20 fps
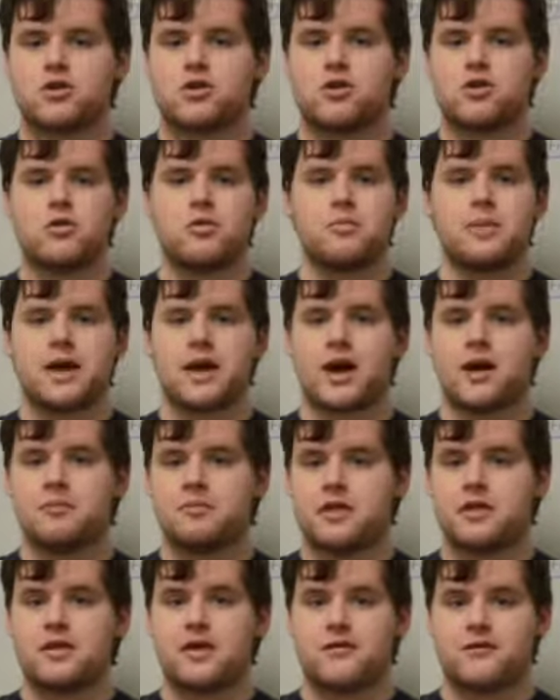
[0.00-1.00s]
to pick
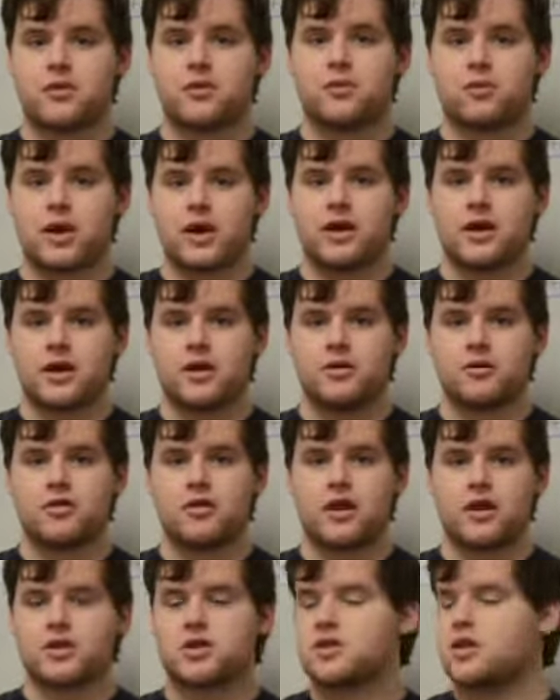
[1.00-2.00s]
up the different radio
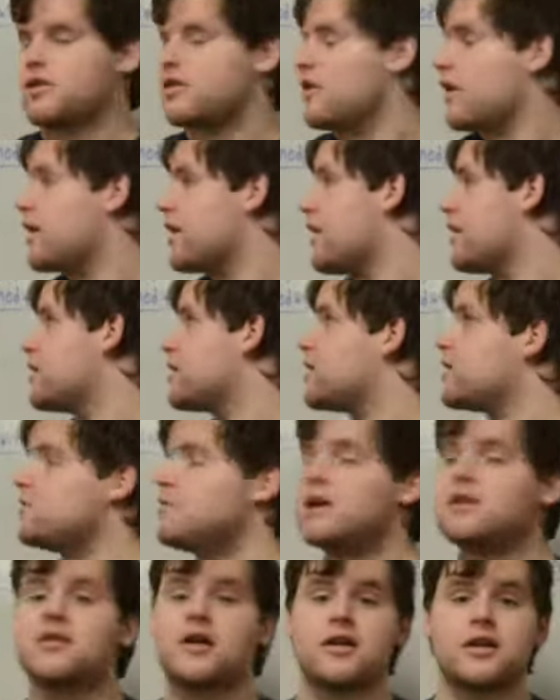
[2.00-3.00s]
stations. Again, it can
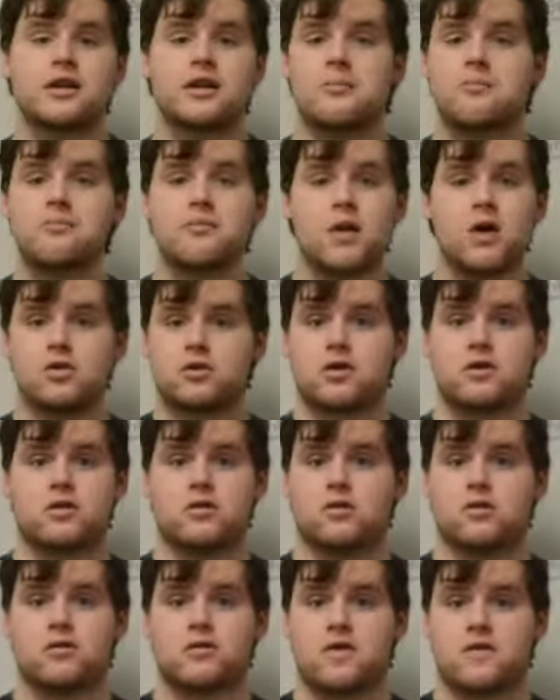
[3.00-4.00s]
be done in a
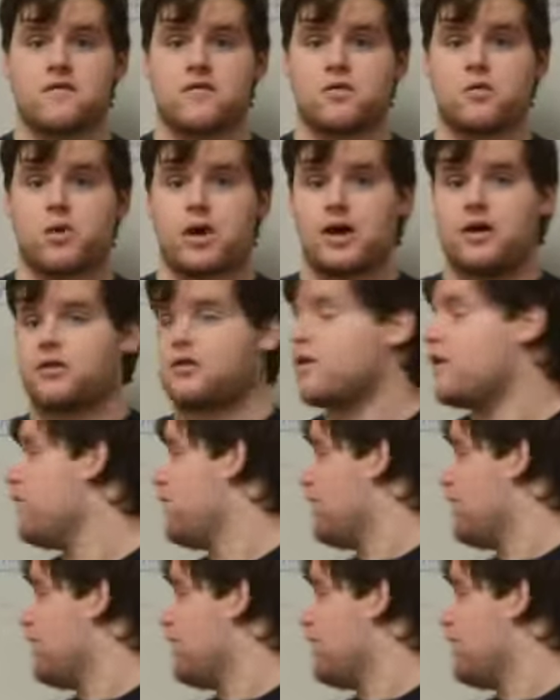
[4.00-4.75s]
multitude of different ways.